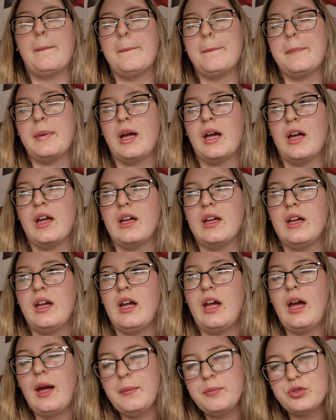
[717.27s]
but
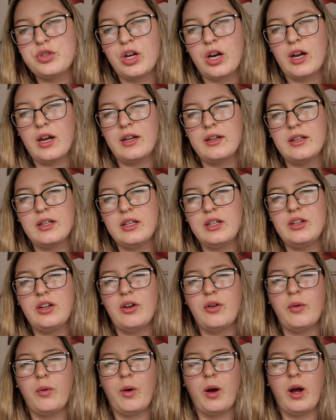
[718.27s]
I'm trying. You know,